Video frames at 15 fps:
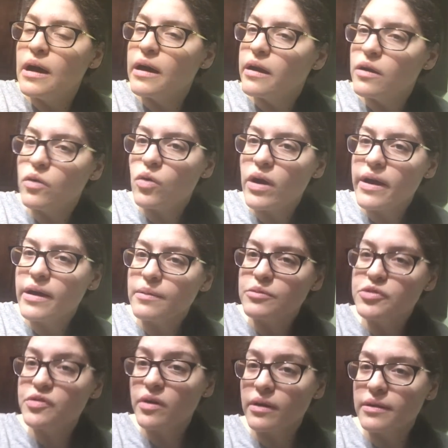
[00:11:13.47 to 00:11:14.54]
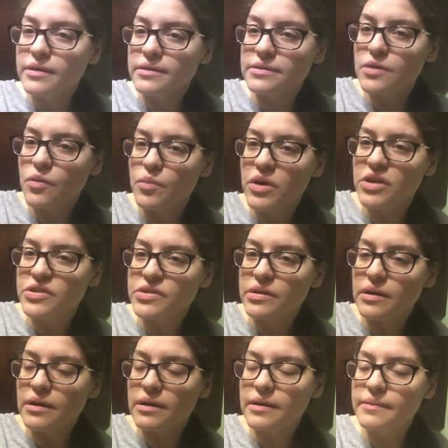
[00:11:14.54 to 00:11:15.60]
I don't know why I'm struggling so much
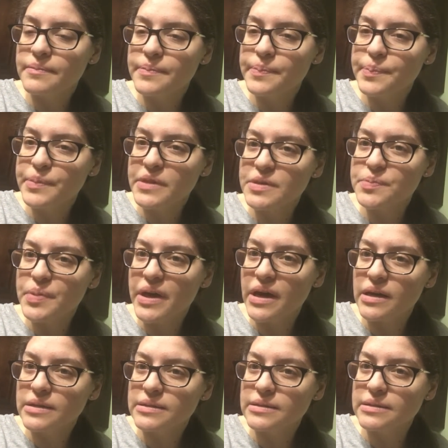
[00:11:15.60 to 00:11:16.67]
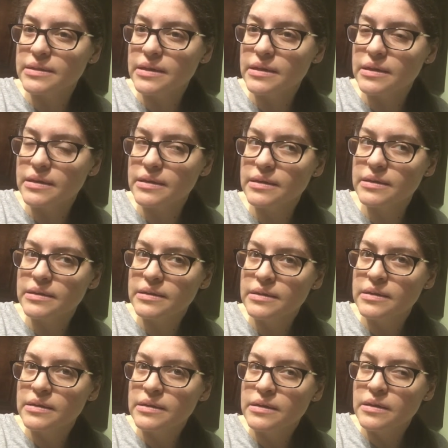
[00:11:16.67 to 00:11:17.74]
this past
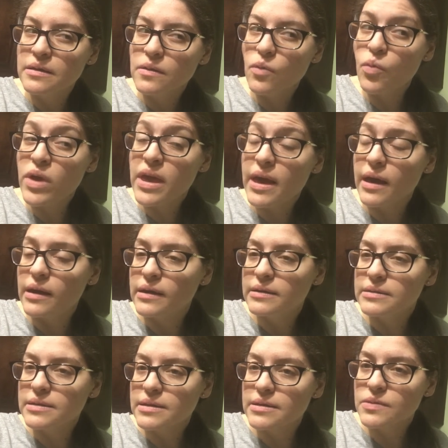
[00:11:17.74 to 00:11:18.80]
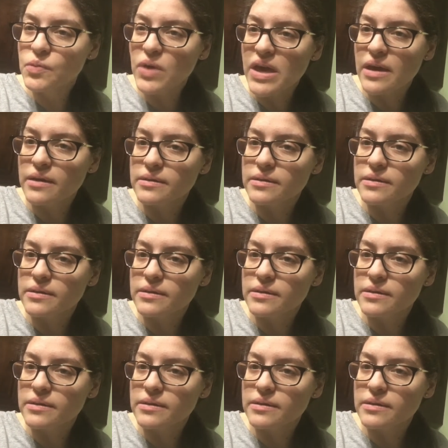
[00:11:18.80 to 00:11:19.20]
weekend into this week.